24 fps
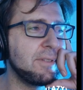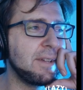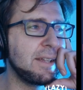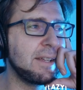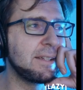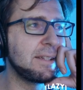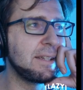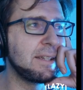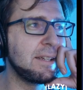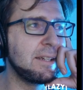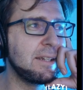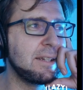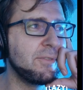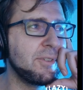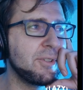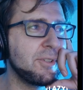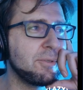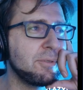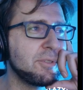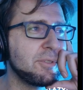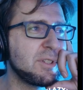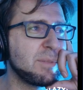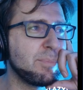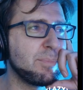like the
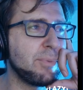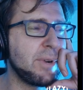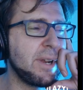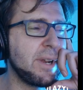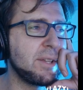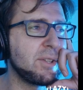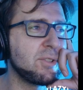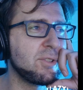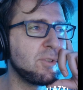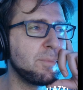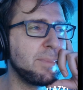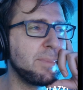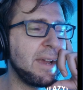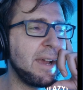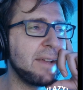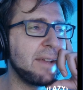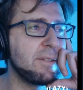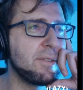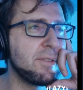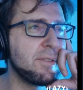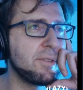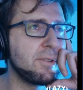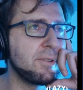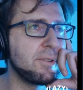individual sprites should be
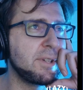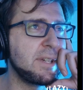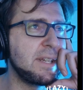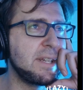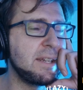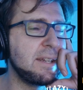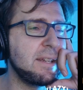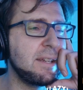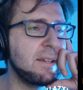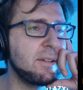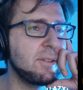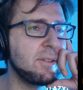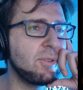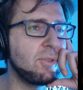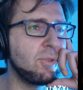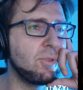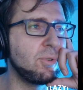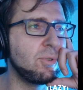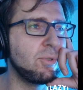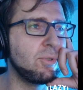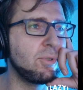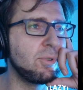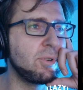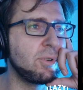either 13
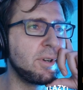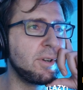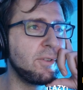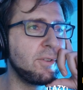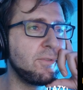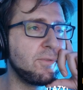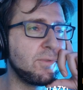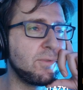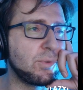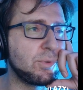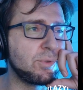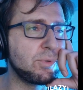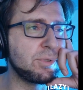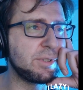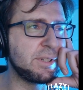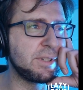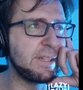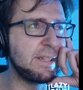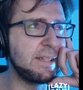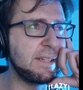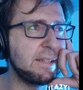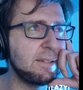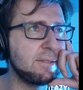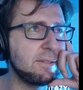or
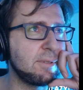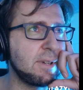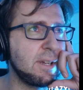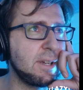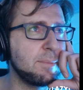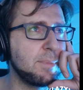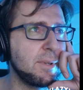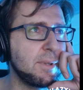14, right?